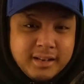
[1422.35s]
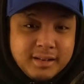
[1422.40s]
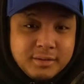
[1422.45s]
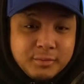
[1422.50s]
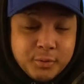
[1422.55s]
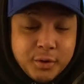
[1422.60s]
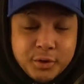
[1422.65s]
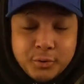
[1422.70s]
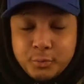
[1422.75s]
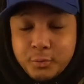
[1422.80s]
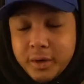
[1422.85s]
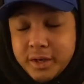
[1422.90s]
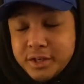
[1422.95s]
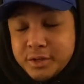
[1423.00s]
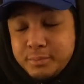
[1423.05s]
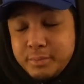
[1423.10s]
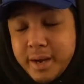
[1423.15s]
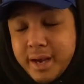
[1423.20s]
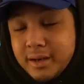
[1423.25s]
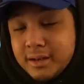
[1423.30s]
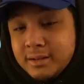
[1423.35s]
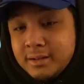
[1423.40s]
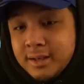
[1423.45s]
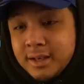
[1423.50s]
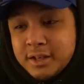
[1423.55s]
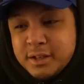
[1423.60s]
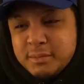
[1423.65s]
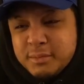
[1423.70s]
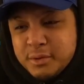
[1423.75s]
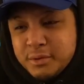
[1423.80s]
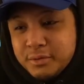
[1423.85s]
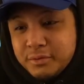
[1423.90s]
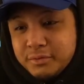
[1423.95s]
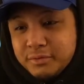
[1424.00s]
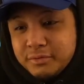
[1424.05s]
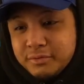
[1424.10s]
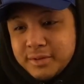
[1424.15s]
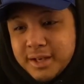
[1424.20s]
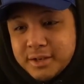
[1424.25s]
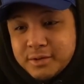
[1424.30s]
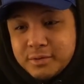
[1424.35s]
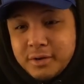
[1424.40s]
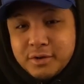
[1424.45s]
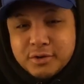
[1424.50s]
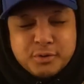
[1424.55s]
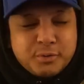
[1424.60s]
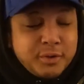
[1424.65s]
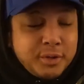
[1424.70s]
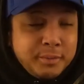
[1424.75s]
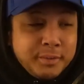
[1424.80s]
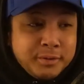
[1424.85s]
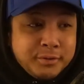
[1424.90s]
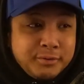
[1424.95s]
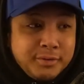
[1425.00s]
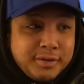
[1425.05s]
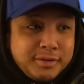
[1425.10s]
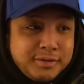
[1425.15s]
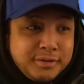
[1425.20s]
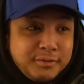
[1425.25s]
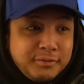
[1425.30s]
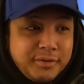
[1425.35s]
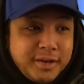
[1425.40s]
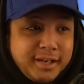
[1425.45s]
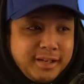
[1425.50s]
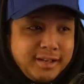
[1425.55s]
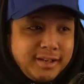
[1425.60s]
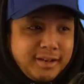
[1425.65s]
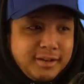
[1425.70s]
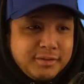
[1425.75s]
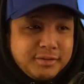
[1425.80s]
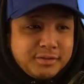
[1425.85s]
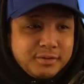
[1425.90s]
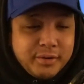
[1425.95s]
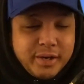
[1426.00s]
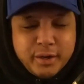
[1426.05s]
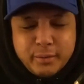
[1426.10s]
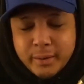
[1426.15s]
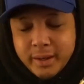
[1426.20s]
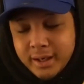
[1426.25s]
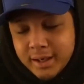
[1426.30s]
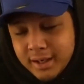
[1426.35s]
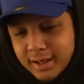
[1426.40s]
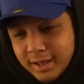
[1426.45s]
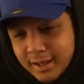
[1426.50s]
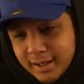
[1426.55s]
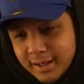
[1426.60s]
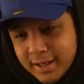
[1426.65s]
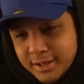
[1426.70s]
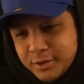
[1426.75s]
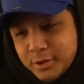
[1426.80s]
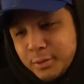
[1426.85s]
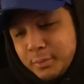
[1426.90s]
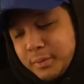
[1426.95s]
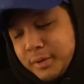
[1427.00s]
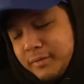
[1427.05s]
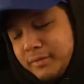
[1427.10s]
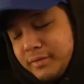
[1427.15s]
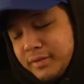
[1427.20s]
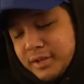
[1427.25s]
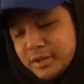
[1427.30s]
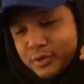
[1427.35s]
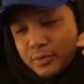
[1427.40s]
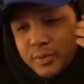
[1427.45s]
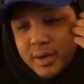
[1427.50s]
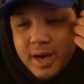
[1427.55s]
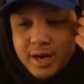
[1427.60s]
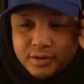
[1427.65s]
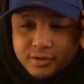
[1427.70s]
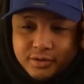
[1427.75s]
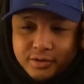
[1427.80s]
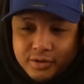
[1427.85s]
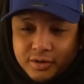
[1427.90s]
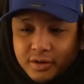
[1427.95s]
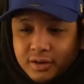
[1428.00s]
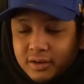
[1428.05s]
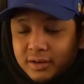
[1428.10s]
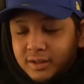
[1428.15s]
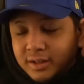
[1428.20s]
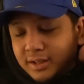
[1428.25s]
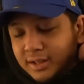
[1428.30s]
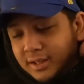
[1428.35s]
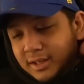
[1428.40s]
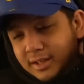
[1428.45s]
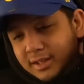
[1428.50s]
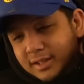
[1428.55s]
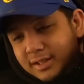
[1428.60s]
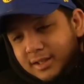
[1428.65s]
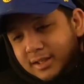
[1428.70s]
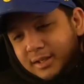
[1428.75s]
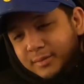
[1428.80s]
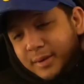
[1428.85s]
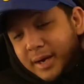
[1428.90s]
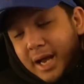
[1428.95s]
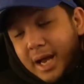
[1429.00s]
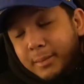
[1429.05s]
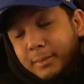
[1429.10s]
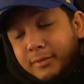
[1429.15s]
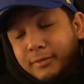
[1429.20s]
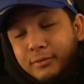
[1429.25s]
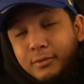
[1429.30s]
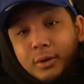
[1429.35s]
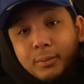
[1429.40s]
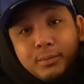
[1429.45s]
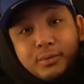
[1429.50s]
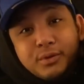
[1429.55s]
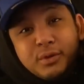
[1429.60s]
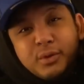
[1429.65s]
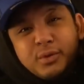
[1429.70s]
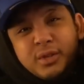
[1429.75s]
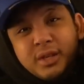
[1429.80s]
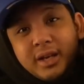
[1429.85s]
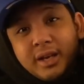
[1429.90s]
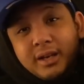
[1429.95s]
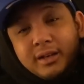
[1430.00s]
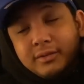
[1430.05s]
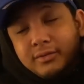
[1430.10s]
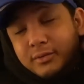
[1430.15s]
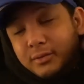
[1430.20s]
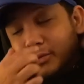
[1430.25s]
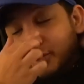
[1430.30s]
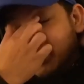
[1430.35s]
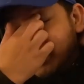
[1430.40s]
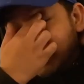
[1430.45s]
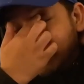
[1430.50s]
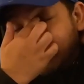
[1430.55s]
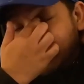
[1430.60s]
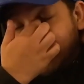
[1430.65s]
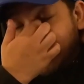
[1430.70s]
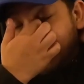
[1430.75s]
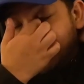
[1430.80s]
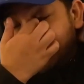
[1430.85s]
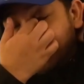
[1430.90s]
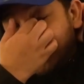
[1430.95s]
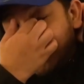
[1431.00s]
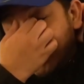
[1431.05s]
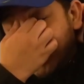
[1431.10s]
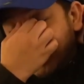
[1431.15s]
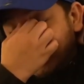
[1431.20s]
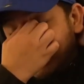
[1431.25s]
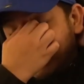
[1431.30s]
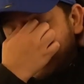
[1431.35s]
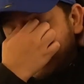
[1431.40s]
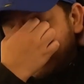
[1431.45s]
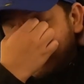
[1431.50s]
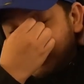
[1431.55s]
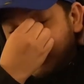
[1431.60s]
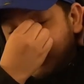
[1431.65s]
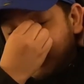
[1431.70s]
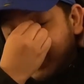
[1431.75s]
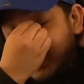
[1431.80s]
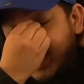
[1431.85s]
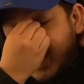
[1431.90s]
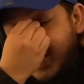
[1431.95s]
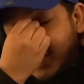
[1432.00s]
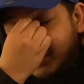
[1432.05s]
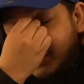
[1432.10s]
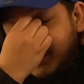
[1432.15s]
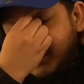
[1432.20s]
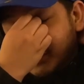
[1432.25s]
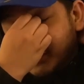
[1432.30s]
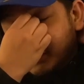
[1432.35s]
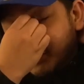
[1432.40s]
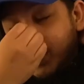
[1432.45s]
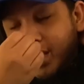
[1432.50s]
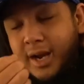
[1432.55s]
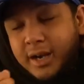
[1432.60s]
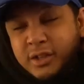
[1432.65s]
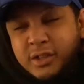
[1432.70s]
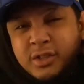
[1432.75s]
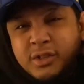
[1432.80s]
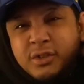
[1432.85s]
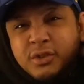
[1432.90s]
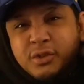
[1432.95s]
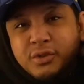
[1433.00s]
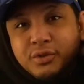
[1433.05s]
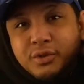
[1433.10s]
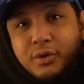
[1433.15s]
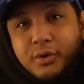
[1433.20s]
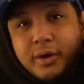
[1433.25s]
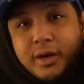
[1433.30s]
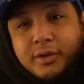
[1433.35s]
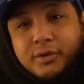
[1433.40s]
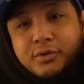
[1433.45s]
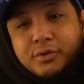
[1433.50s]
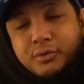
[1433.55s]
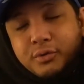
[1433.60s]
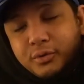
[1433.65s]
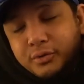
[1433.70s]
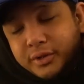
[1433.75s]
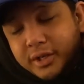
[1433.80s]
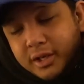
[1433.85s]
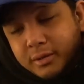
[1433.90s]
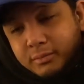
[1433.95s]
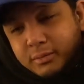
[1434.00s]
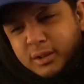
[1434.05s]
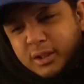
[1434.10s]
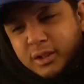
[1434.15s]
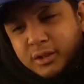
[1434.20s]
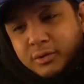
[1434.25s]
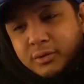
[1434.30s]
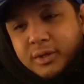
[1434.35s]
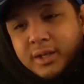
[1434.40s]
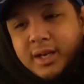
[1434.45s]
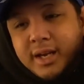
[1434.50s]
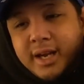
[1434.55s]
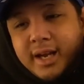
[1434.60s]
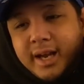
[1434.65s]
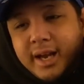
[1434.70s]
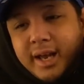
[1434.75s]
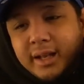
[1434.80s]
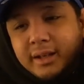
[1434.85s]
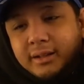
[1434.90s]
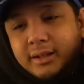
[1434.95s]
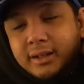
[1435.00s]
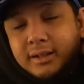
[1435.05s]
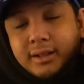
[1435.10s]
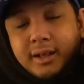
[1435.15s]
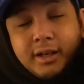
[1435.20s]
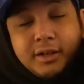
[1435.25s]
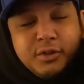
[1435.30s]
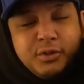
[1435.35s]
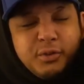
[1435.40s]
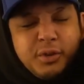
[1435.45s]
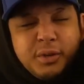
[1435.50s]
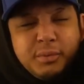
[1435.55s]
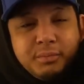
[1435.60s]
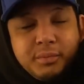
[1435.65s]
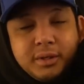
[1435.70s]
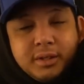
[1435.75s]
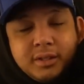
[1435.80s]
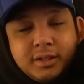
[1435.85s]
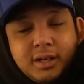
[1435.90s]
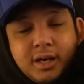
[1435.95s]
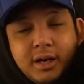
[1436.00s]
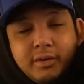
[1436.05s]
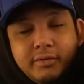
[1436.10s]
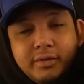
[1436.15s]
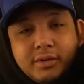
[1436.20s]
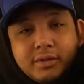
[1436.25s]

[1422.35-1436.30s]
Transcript: And what is Beta's next move? That's also what I'm interested in finding out. So anyway, that's gonna be it for this reaction, y'all. I am a few episodes ahead, of course, and if you guys want to catch those early access reactions, you can go ahead and scroll down below